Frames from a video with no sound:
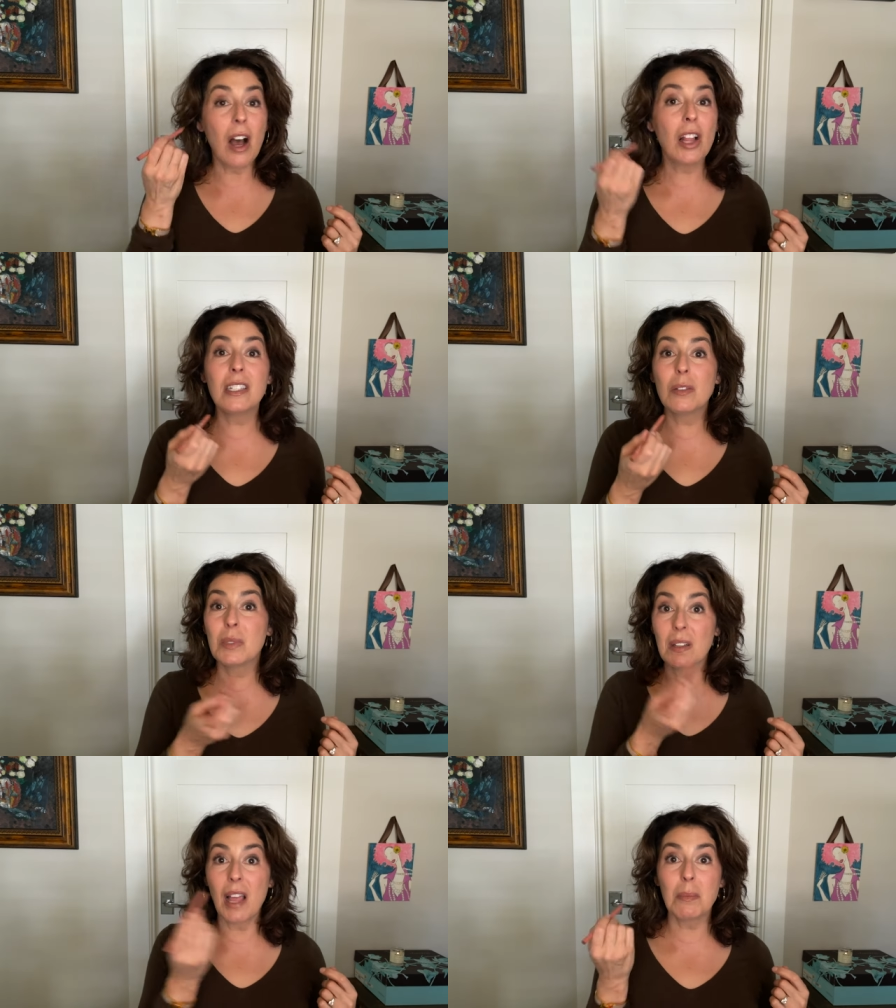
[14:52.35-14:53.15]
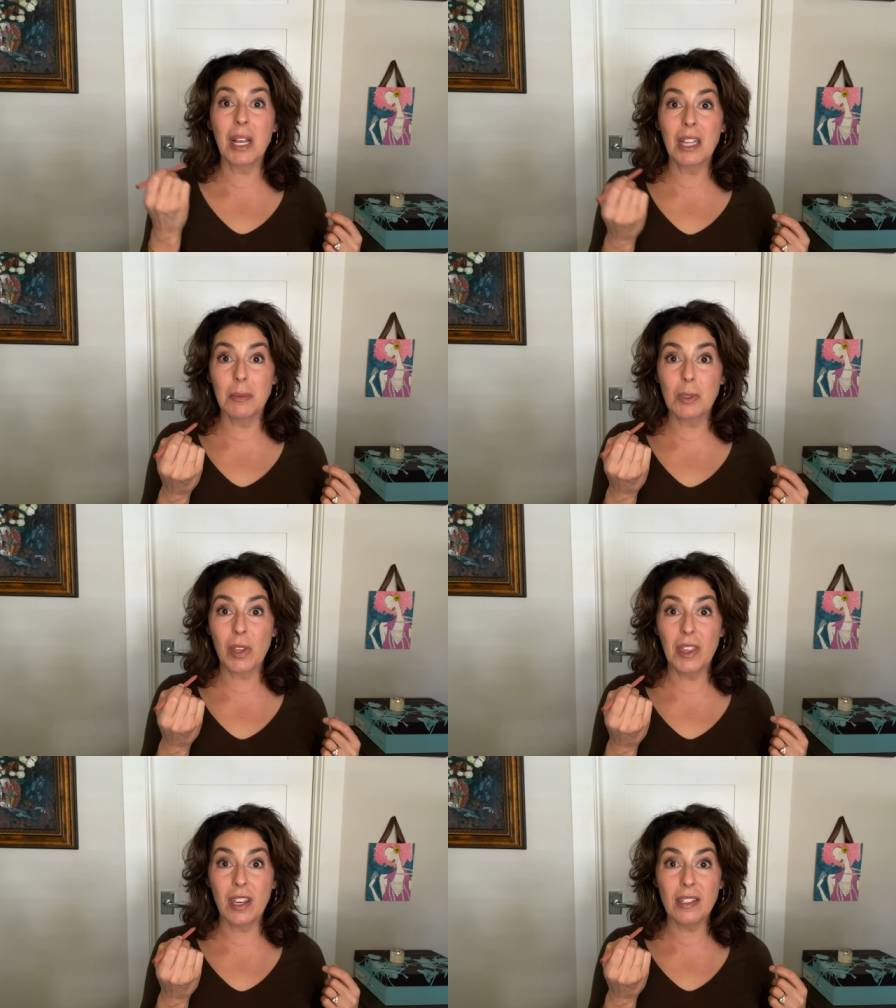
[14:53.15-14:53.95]
All I did was line my lips
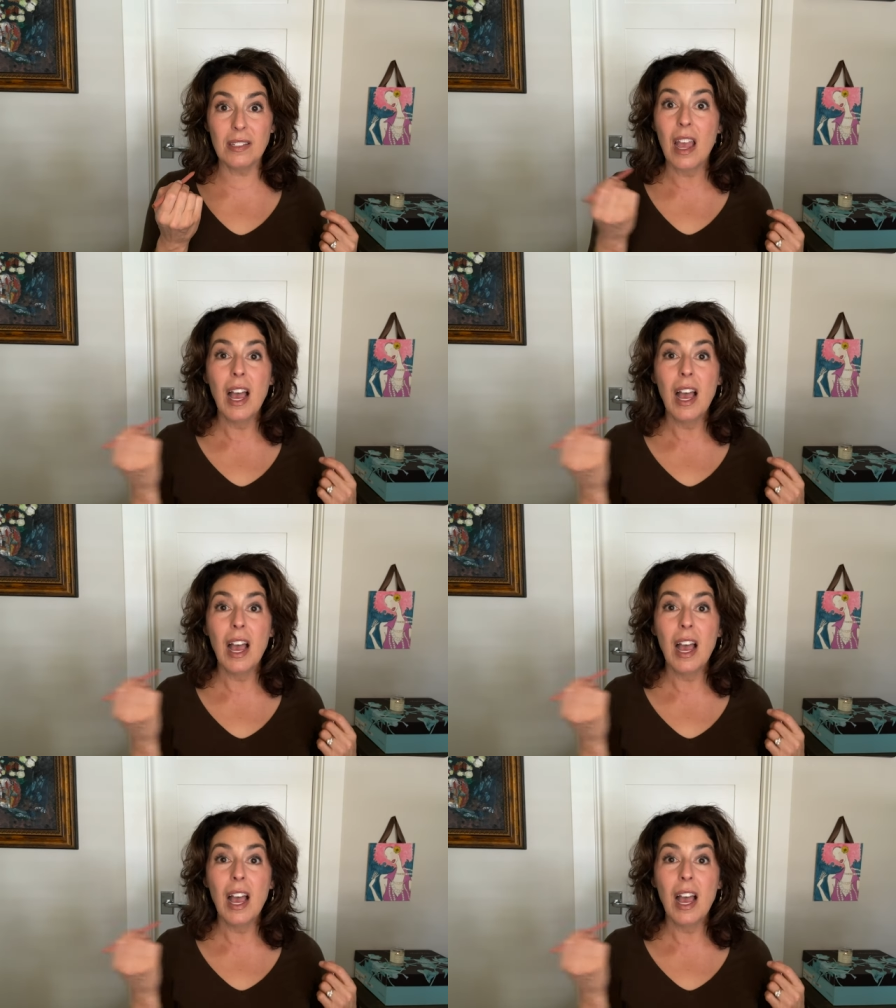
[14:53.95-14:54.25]
with this.